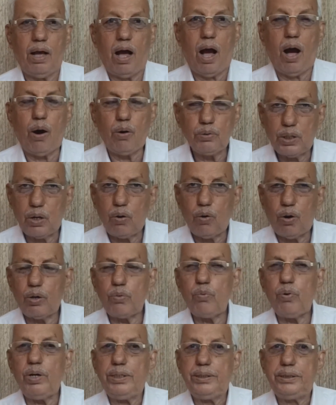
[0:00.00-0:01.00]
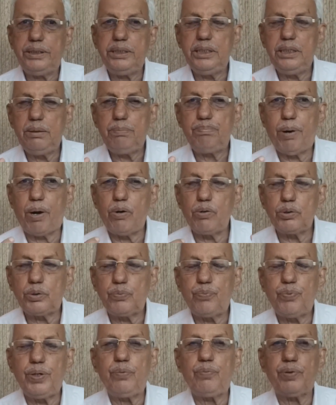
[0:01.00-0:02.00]
How the Lord will deal
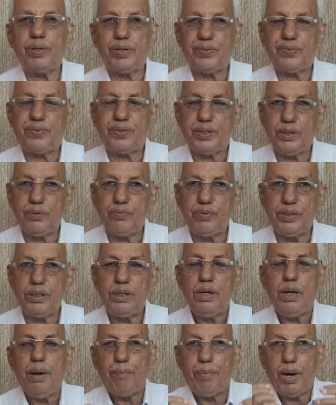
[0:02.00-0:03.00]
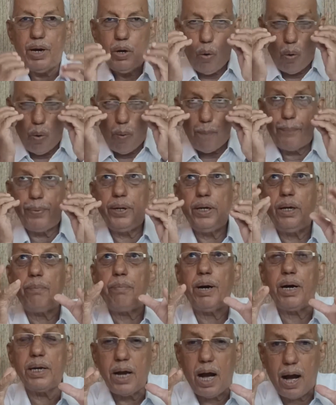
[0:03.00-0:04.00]
bountifully with a servant? By opening
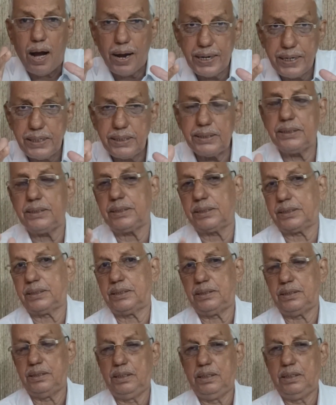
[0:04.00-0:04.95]
my eyes.